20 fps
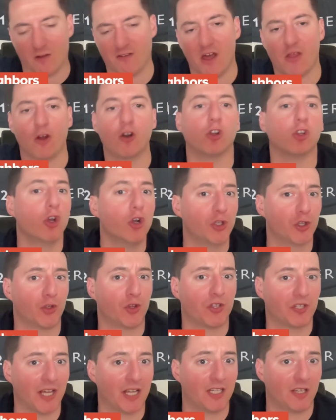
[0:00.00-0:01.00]
Now, they're a loser in the
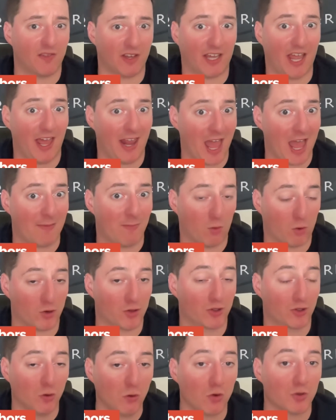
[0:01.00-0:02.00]
sense that they can't add more
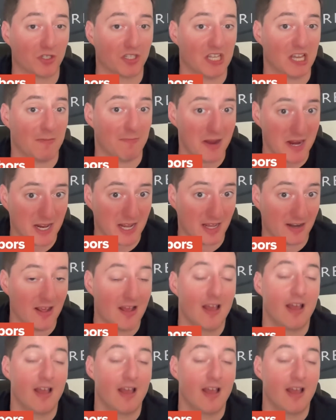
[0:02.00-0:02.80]
schools in the immediate